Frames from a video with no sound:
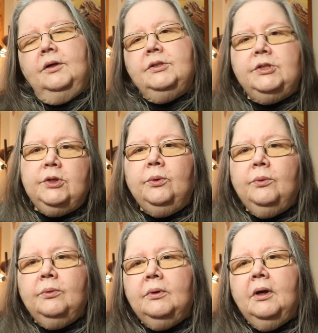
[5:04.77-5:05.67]

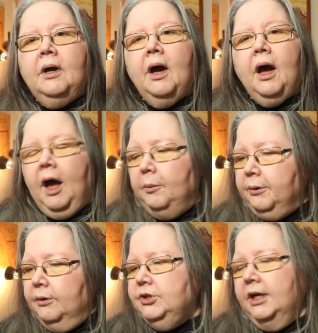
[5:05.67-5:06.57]
So a
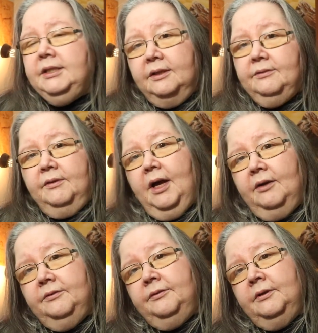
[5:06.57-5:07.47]
project
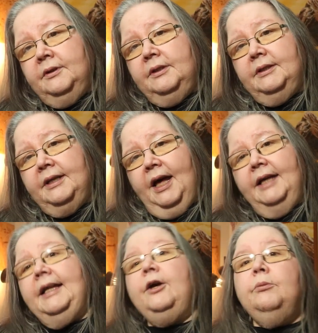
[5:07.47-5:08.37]
of the
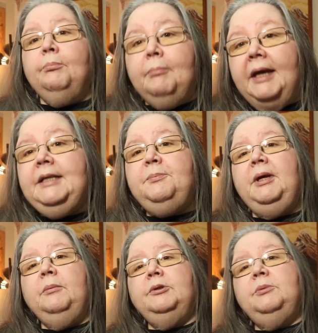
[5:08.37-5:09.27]
kind that might
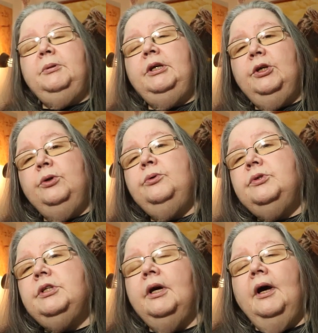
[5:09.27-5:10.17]
be able to be
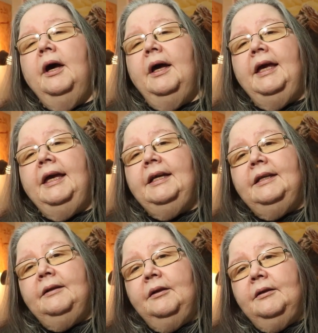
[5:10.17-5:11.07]
used
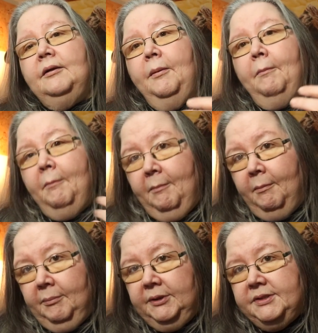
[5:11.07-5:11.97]
in
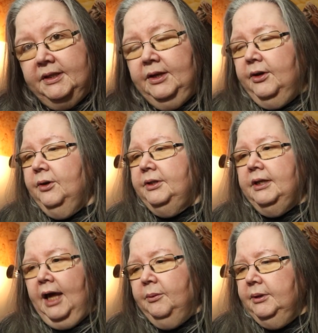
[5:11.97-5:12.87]
the scenario
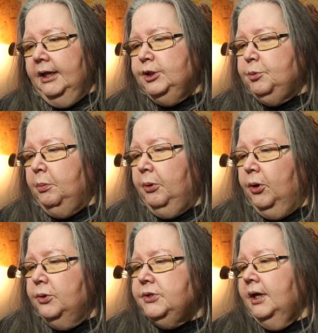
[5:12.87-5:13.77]
that I would like to
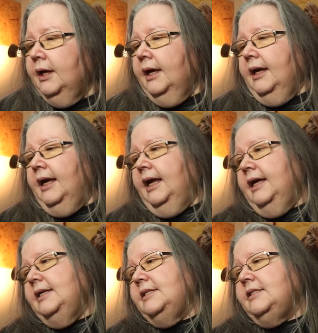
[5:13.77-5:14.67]
propose
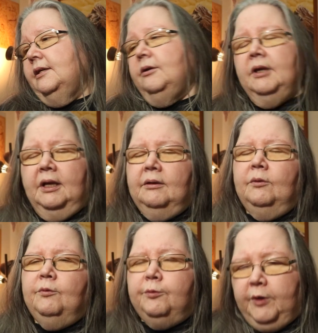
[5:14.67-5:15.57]
is
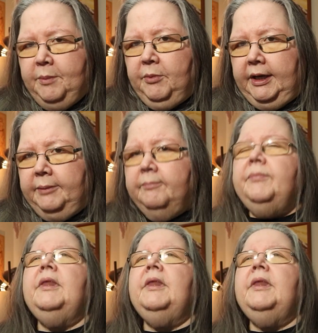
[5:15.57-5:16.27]
frame running.